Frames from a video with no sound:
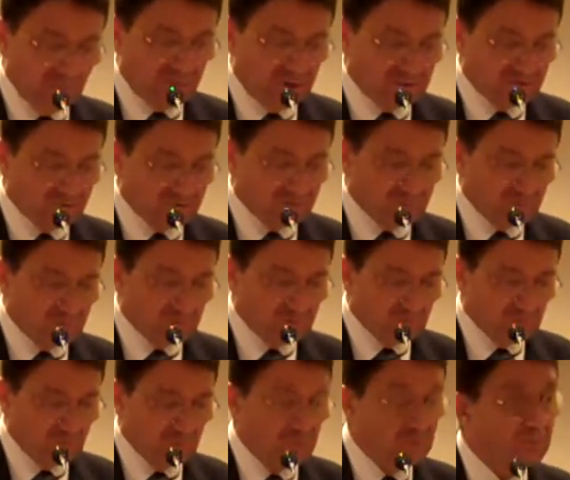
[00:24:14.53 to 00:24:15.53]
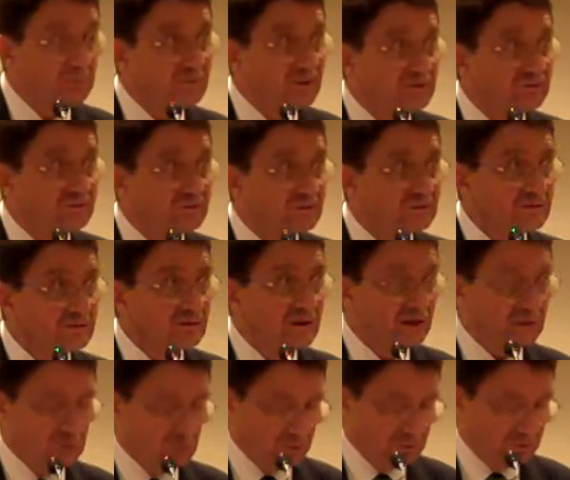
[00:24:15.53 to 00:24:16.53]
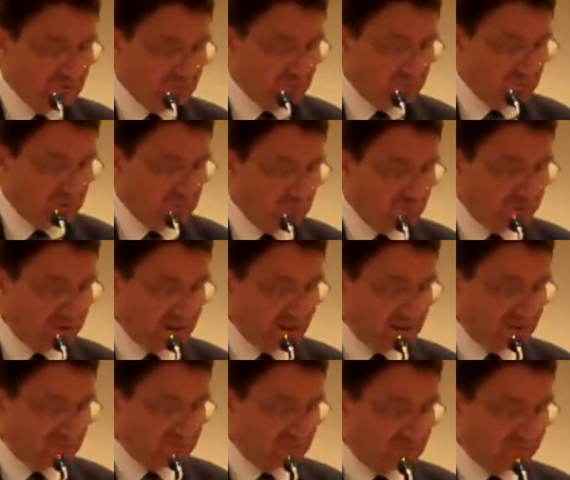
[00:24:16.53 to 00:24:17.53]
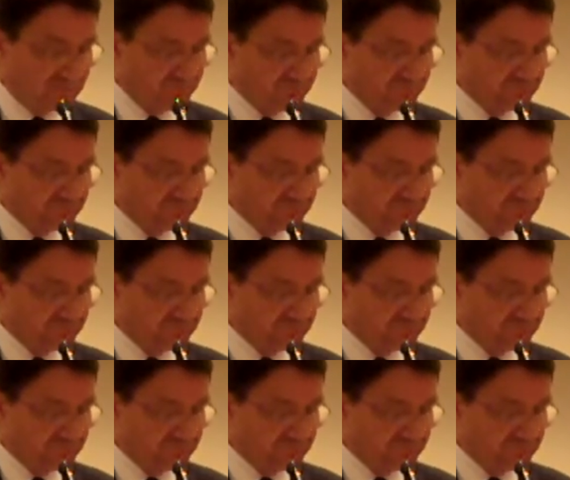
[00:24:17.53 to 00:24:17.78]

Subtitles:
But we must acknowledge the new reality.